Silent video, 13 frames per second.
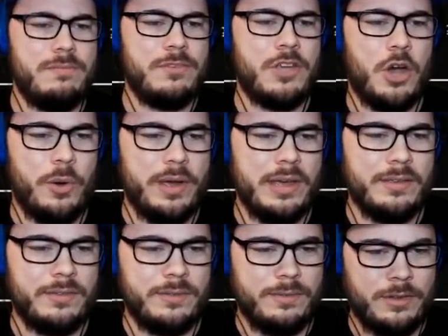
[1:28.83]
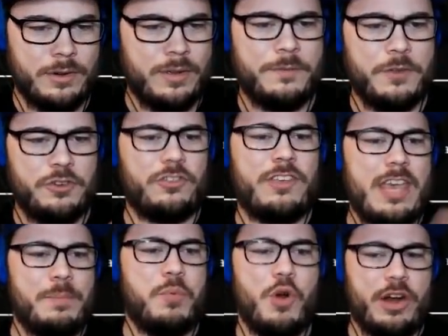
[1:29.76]
going, is you know, if you just
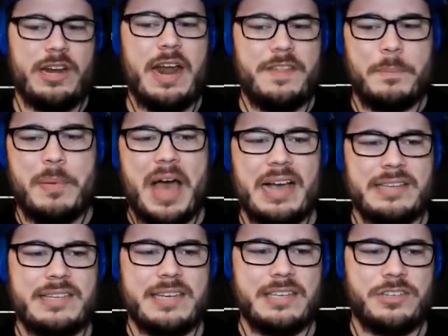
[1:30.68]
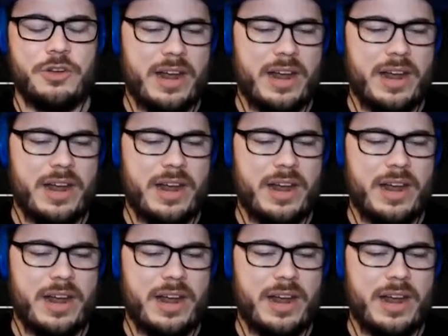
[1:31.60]
keep working on the boxes,